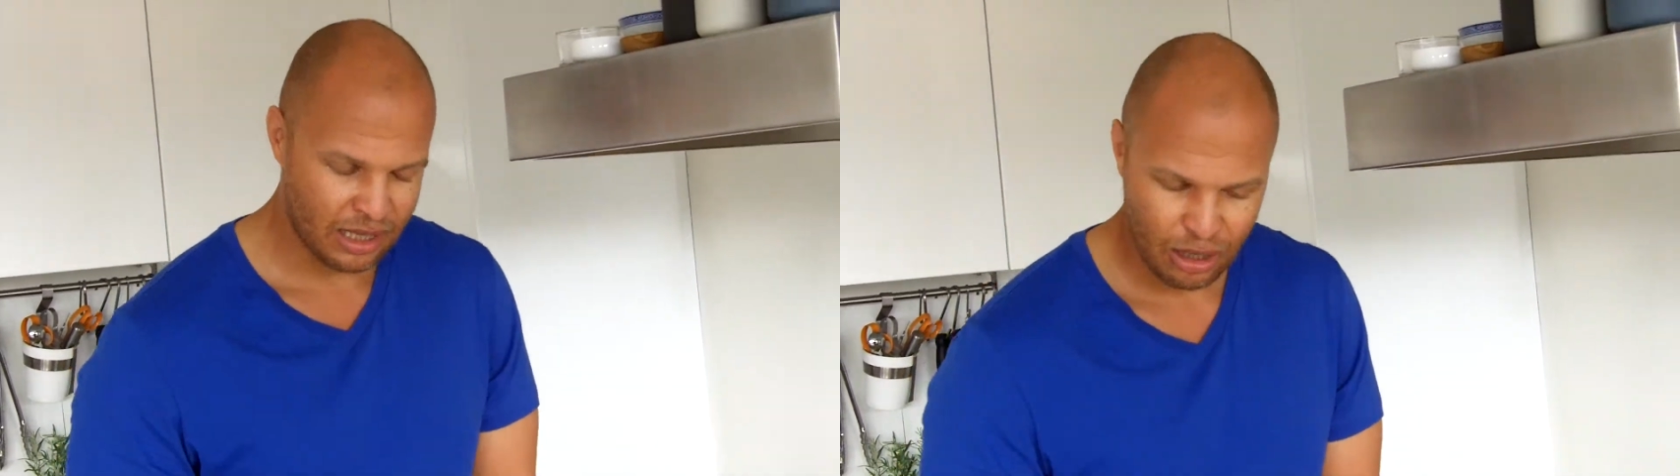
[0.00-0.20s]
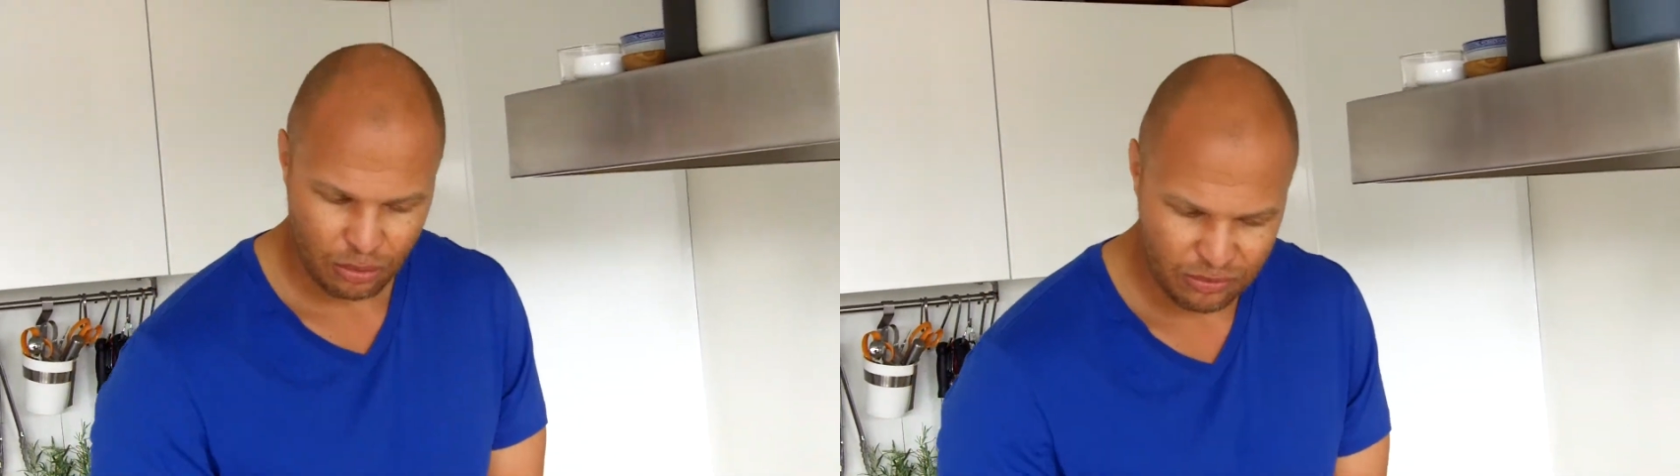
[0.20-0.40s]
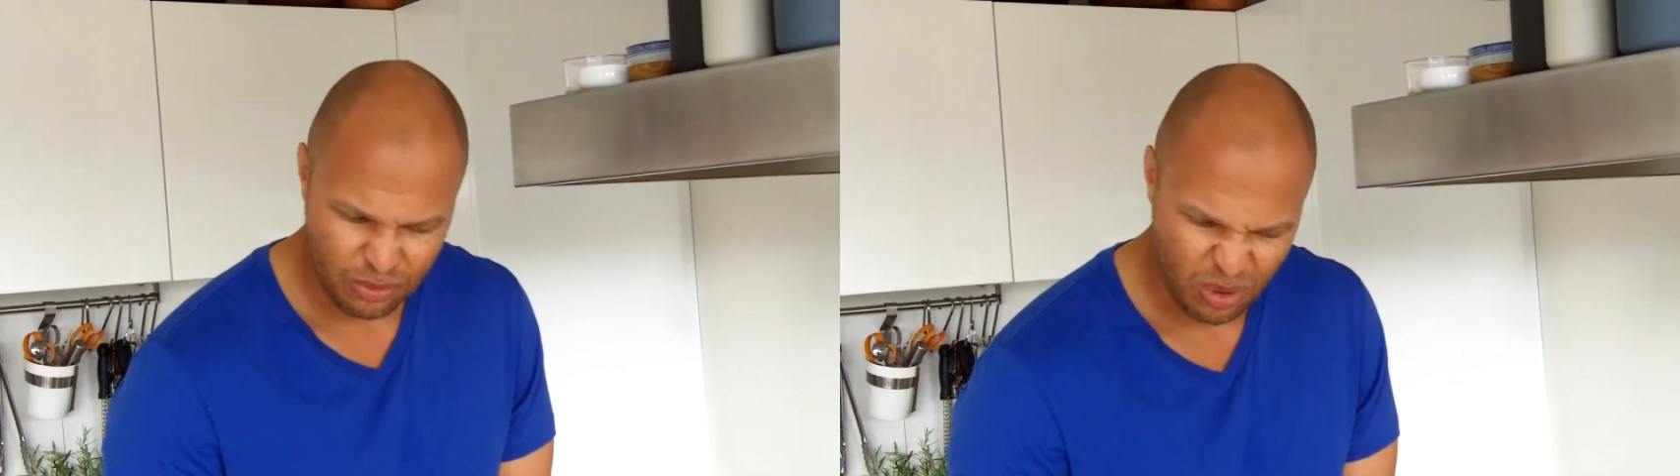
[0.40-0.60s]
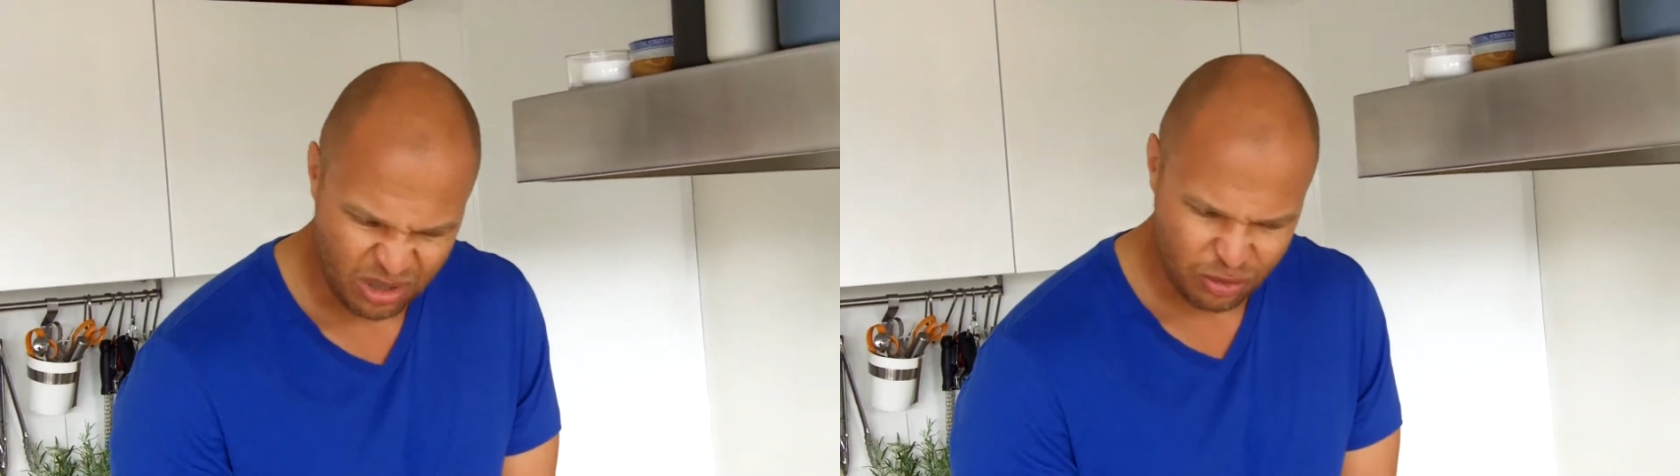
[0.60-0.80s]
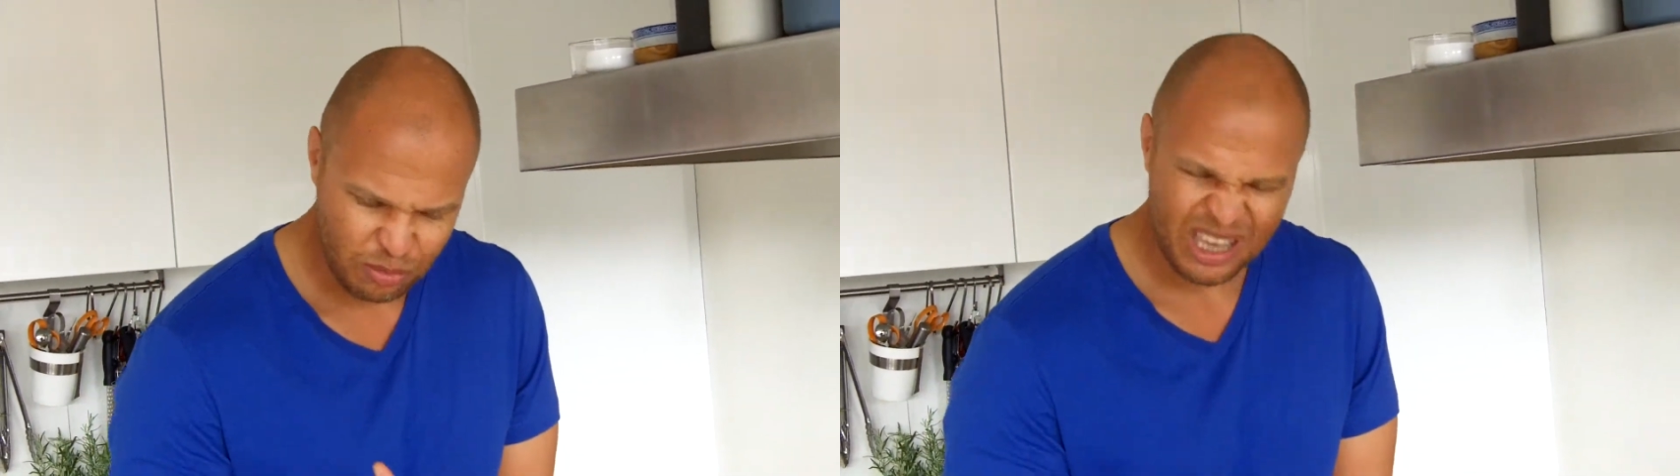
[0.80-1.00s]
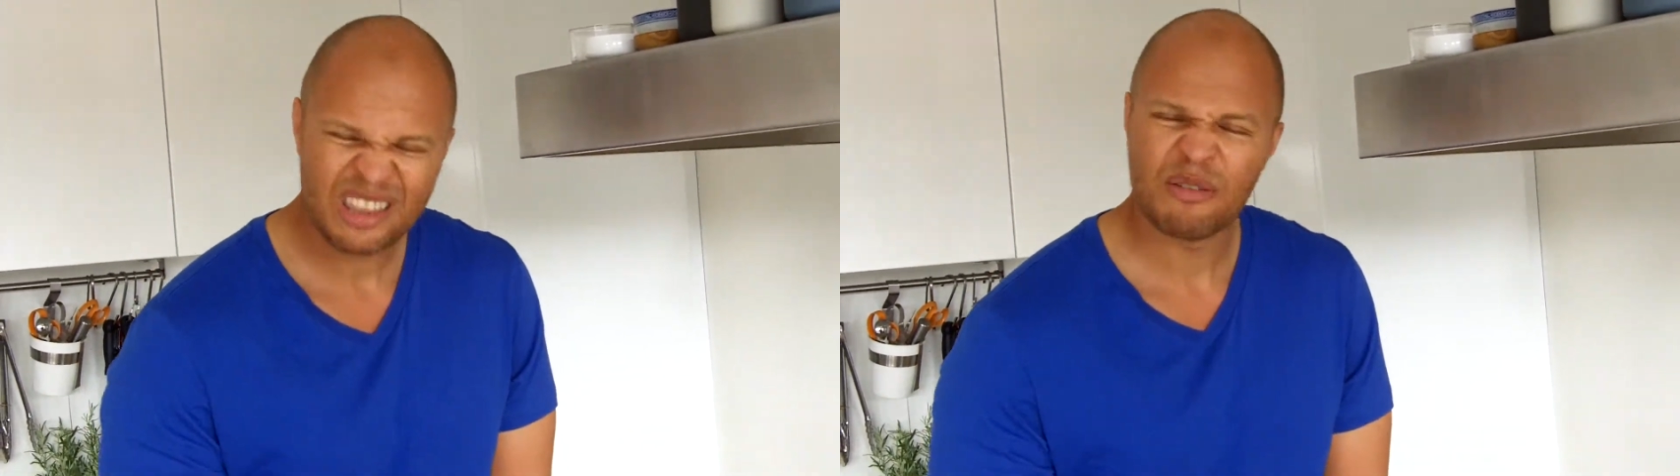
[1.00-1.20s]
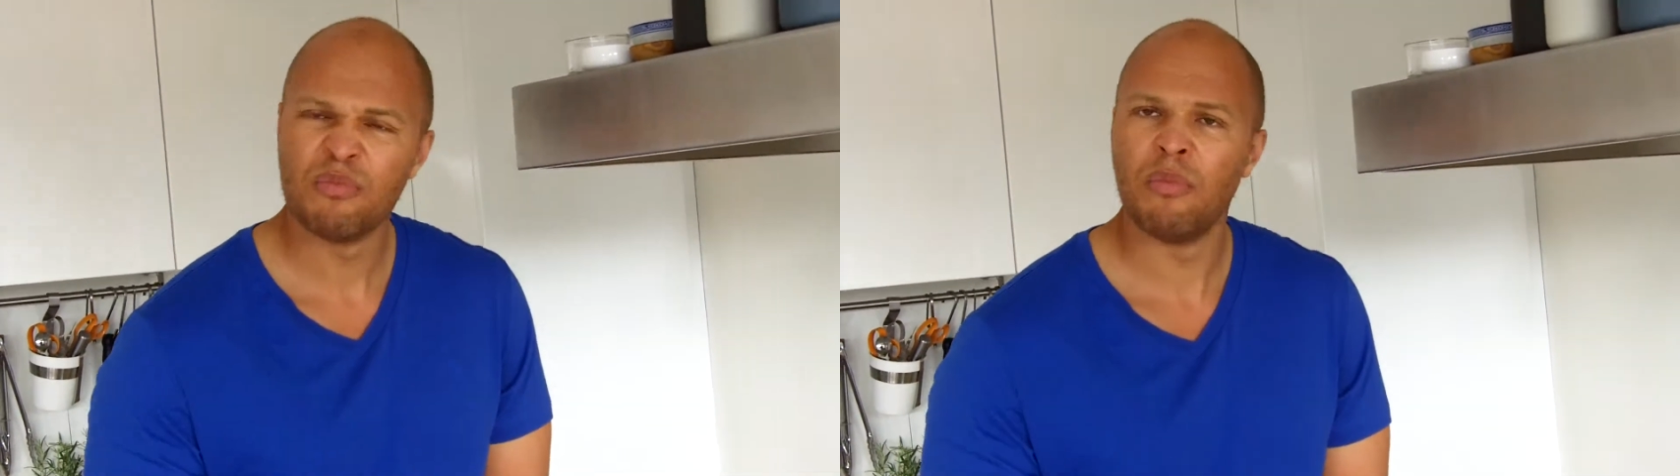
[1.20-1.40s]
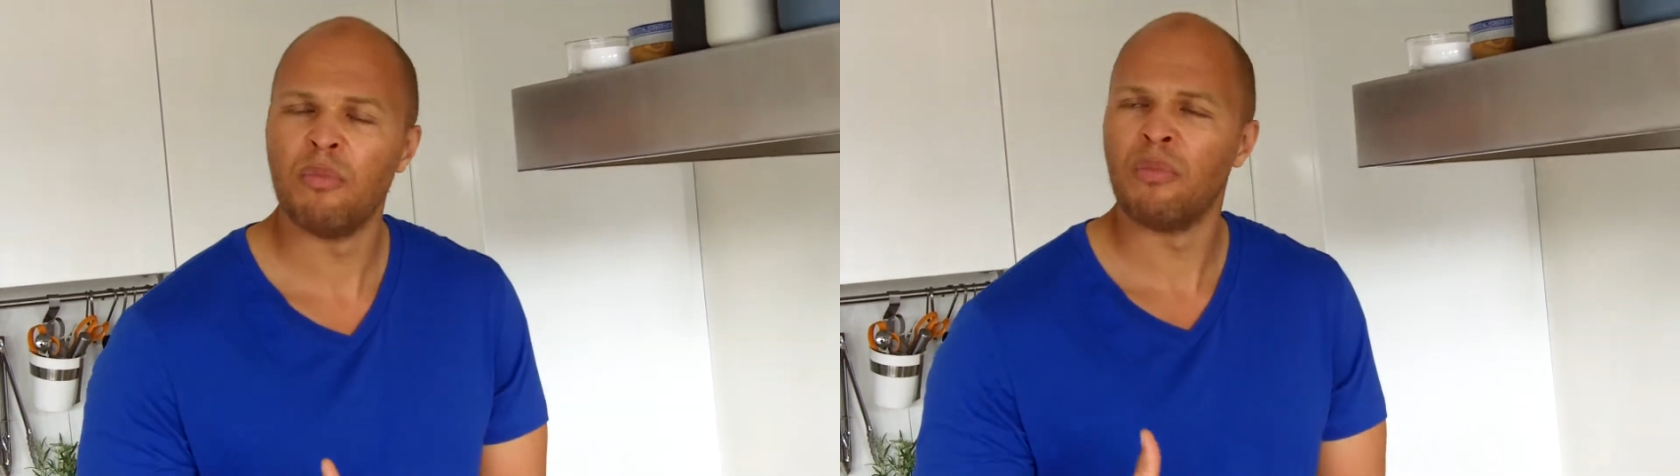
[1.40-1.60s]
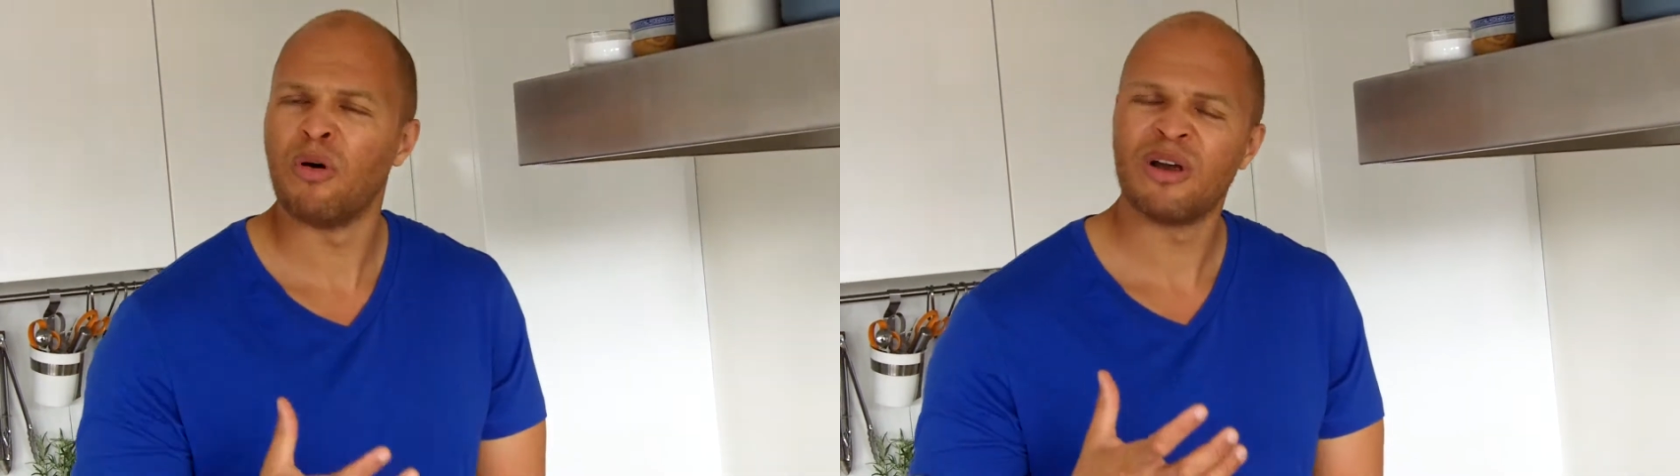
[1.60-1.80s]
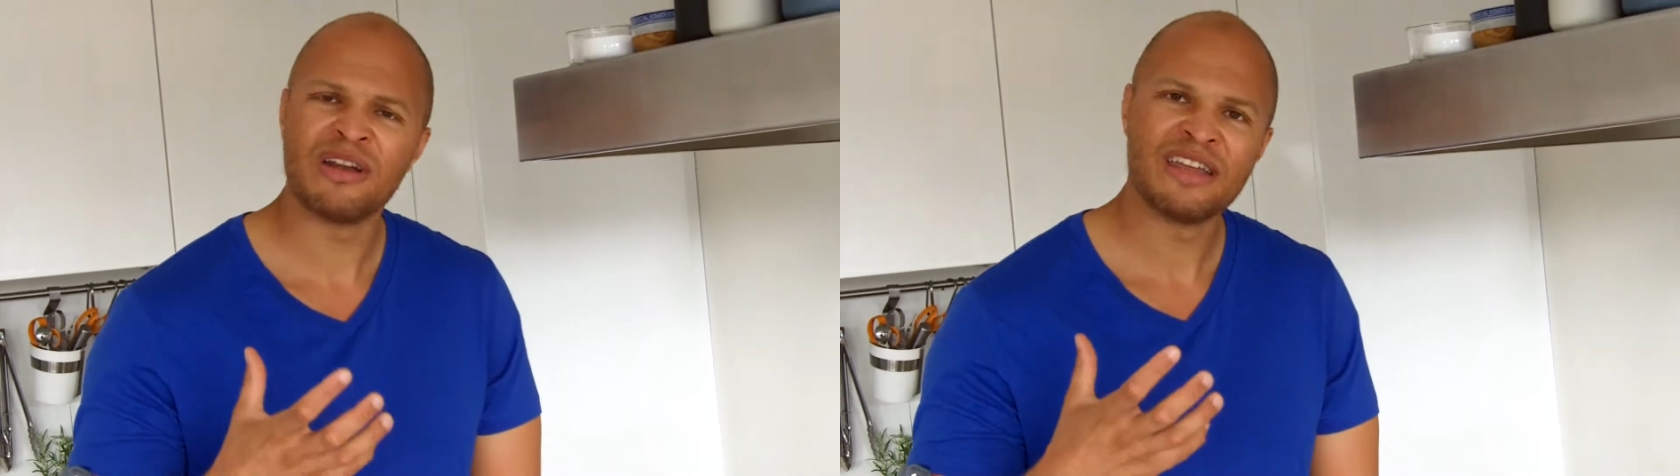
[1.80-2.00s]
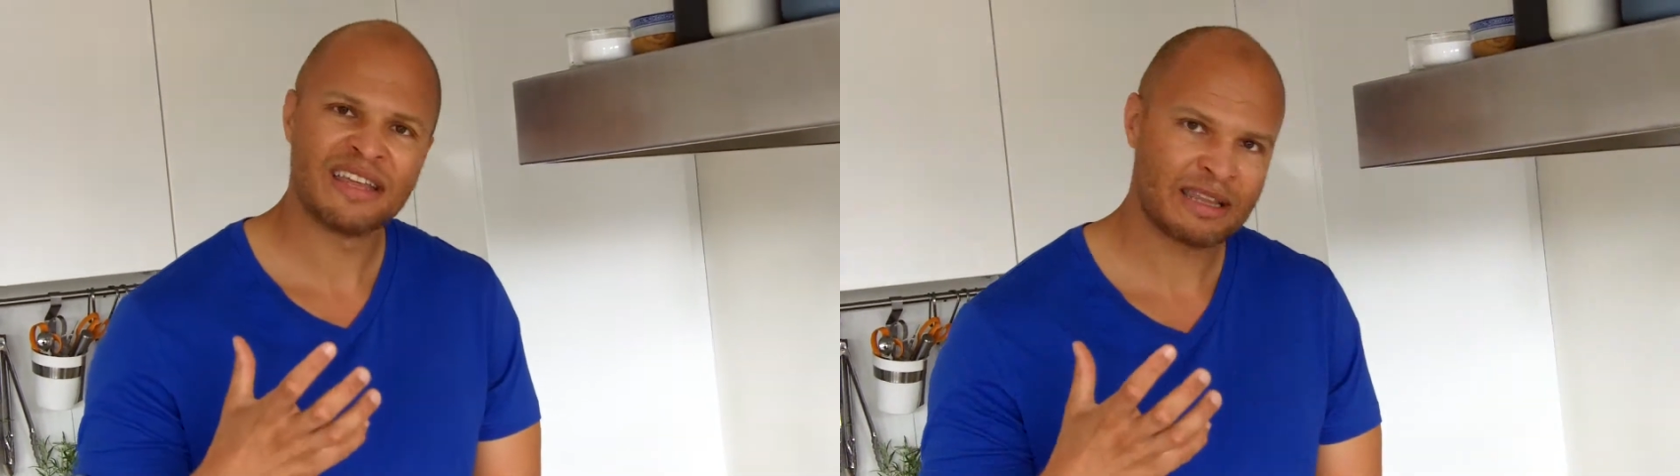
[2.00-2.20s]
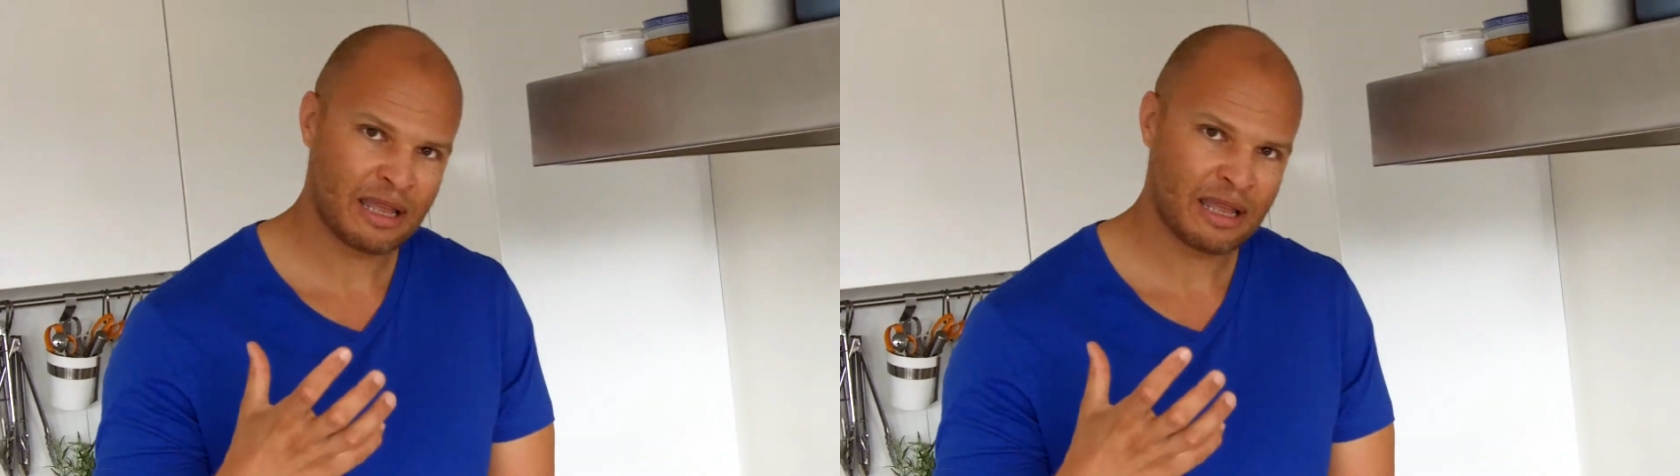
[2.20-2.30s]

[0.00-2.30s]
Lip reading: Now, if you want to make them more